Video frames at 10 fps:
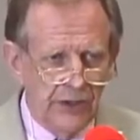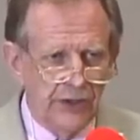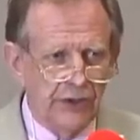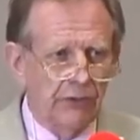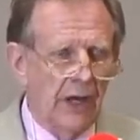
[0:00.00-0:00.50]

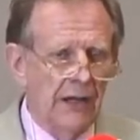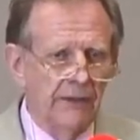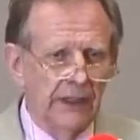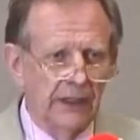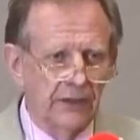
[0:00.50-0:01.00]

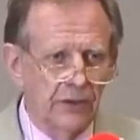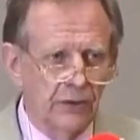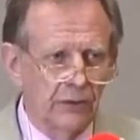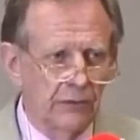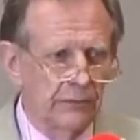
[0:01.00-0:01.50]
striving
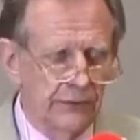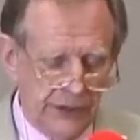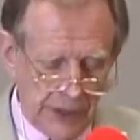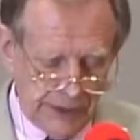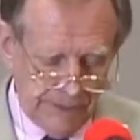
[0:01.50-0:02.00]
to
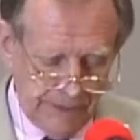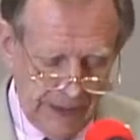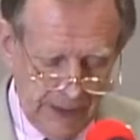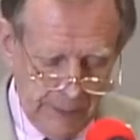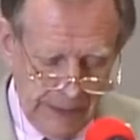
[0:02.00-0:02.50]

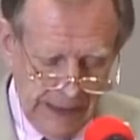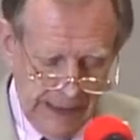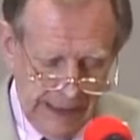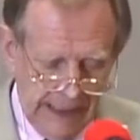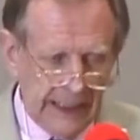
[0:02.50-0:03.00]
justify him
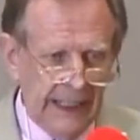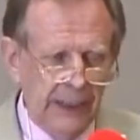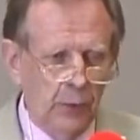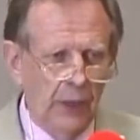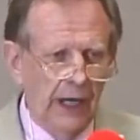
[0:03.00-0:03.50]
in
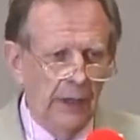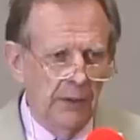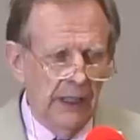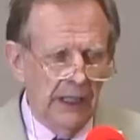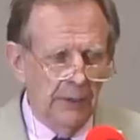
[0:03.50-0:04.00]
any
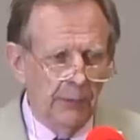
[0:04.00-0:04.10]
way.